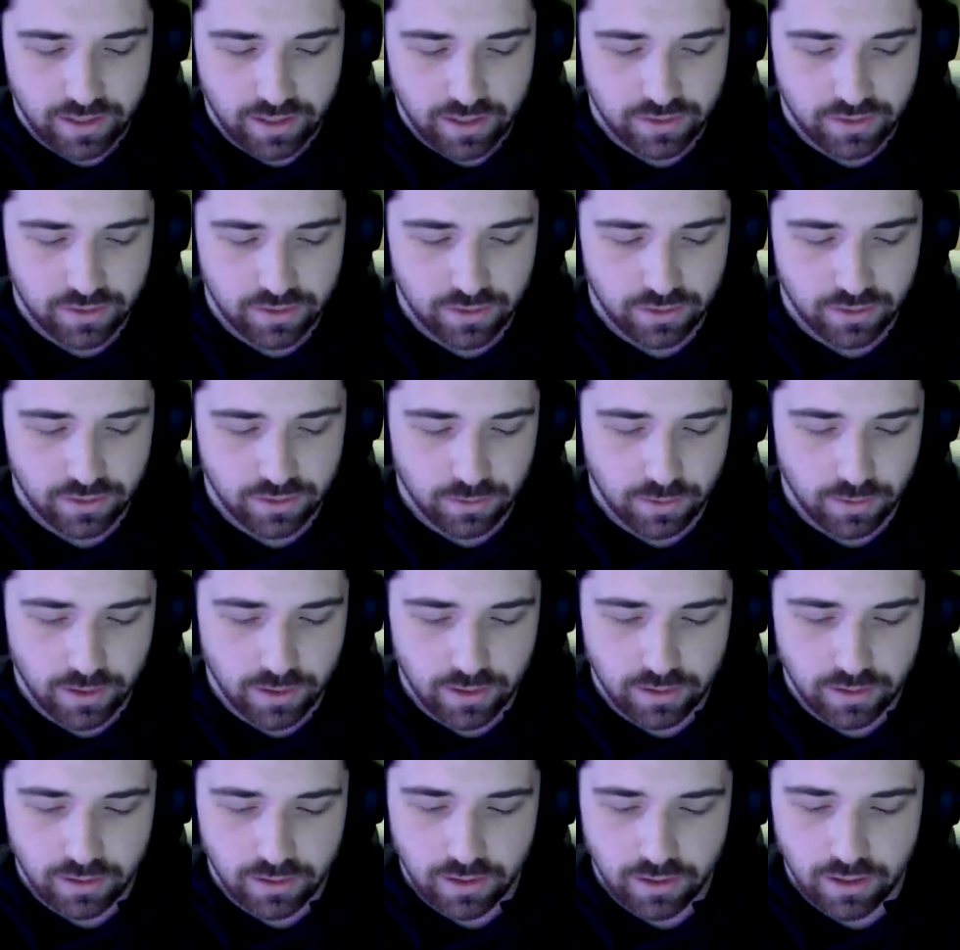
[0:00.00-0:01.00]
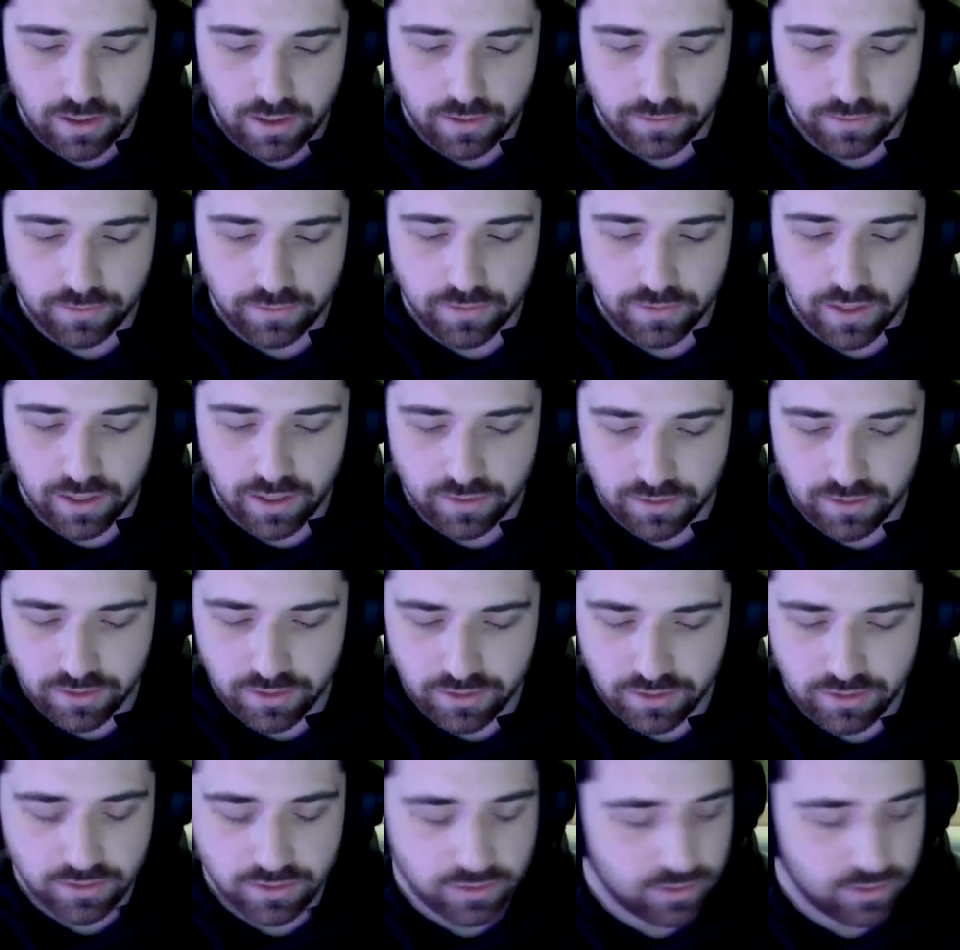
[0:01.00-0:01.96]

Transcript: easier the way if things are